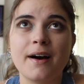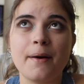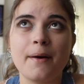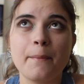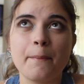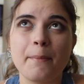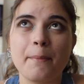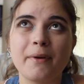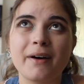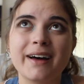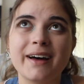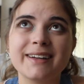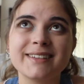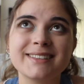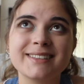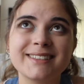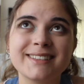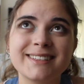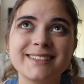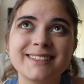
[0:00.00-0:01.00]

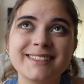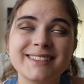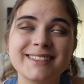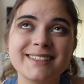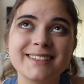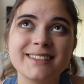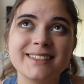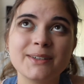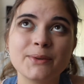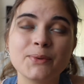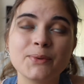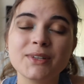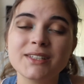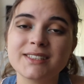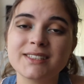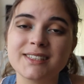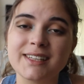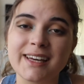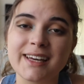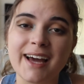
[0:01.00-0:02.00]
but we'll
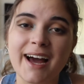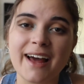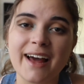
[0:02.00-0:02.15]
see.